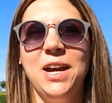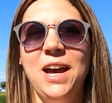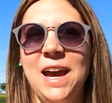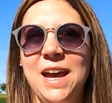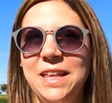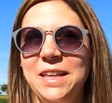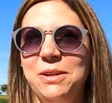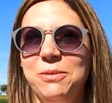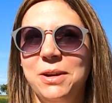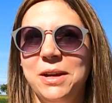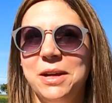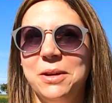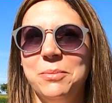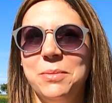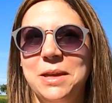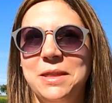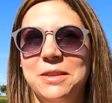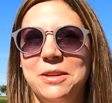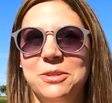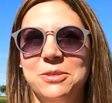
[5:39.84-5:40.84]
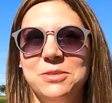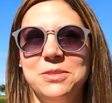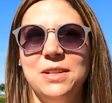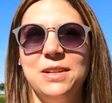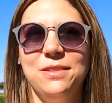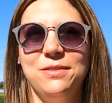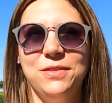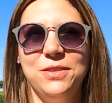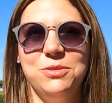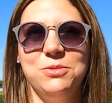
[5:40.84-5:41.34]
would highly recommend those
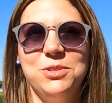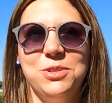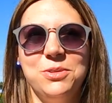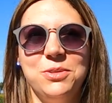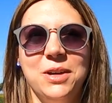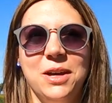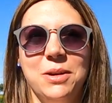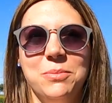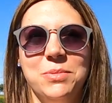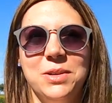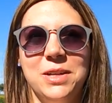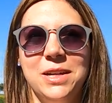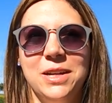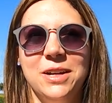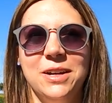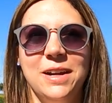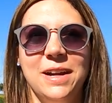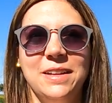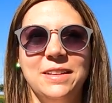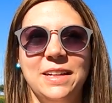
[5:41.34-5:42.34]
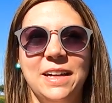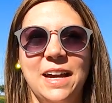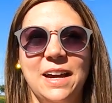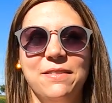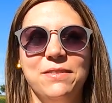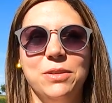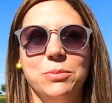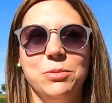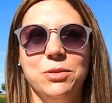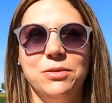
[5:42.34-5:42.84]
if you do come here and they
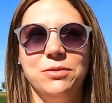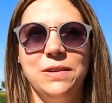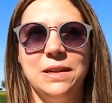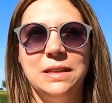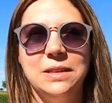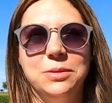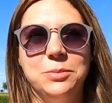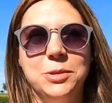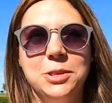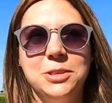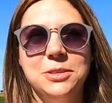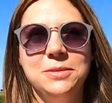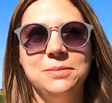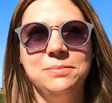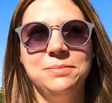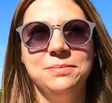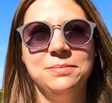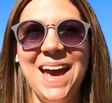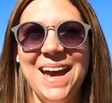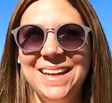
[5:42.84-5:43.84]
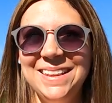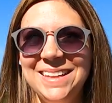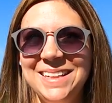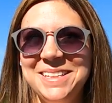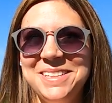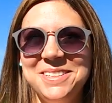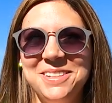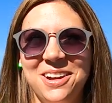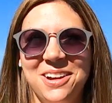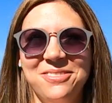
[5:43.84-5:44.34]
have them available. And
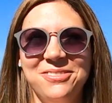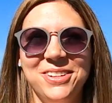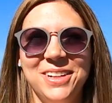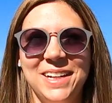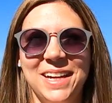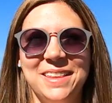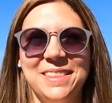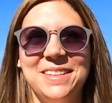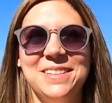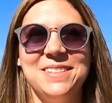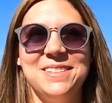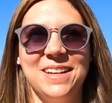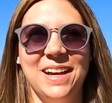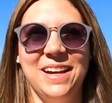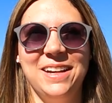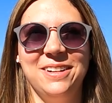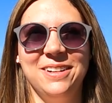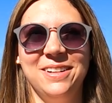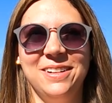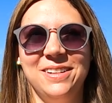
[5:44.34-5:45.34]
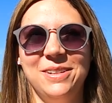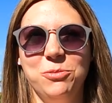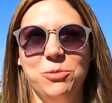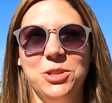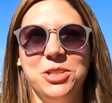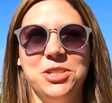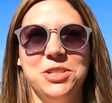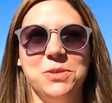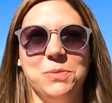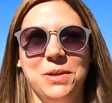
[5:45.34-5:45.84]
let's not forget the cider,
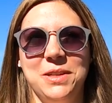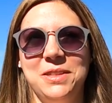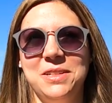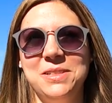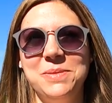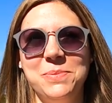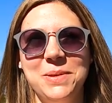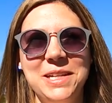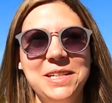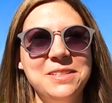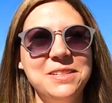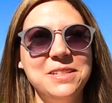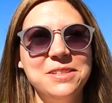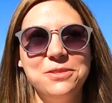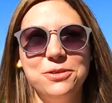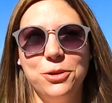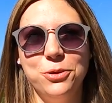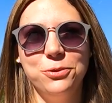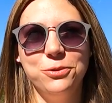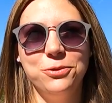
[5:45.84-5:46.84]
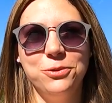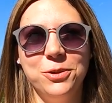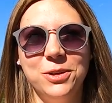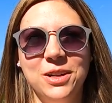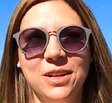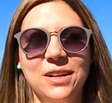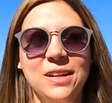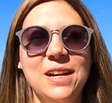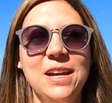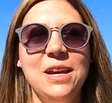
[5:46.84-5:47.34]
which is what this place is known
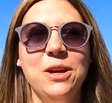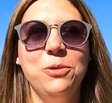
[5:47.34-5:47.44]
for.